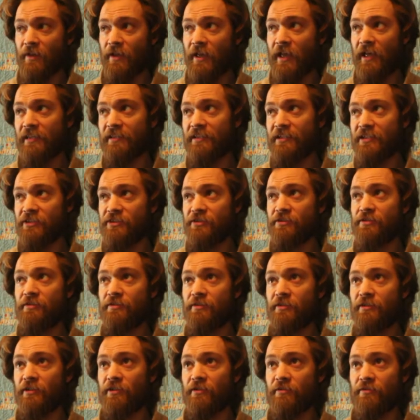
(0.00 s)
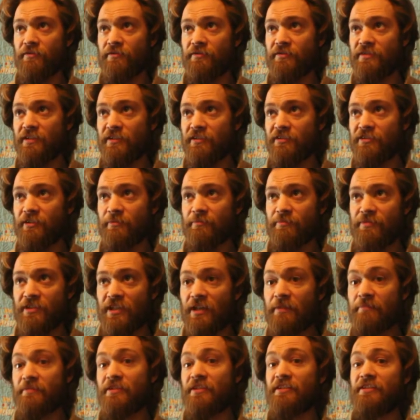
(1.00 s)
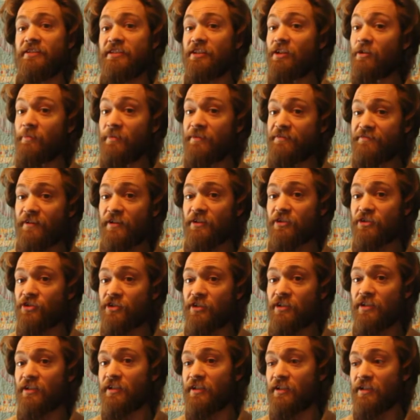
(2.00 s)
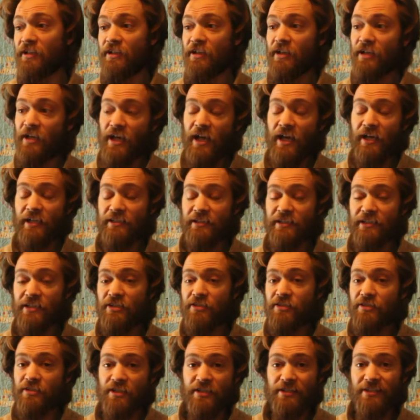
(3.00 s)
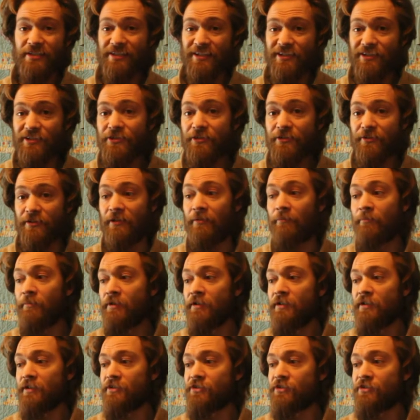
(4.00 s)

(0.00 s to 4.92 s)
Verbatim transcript: At least, you know, system seems to still be functioning, at least in the interim.